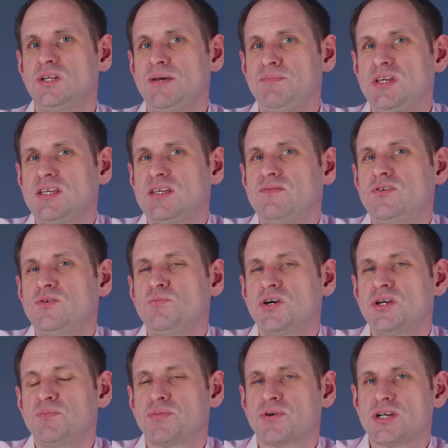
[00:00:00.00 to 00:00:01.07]
let me give you
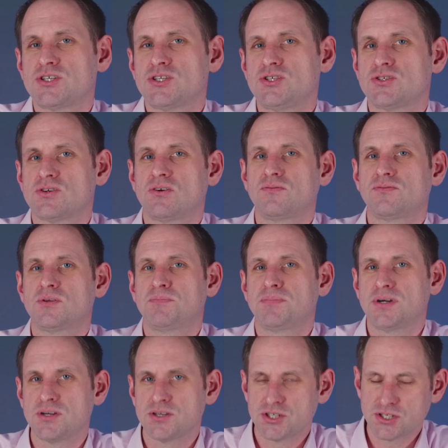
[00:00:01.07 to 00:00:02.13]
my impressions of the
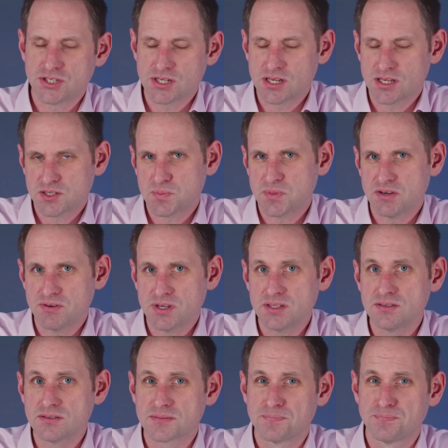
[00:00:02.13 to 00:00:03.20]
purchasing
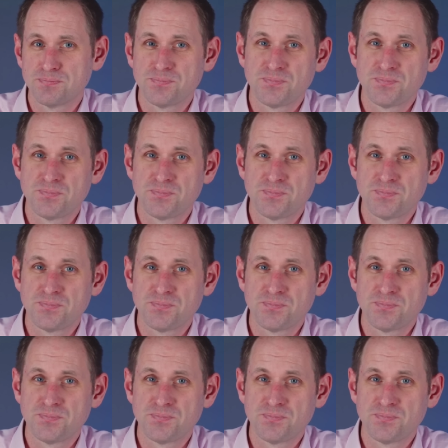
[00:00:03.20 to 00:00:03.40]
experience.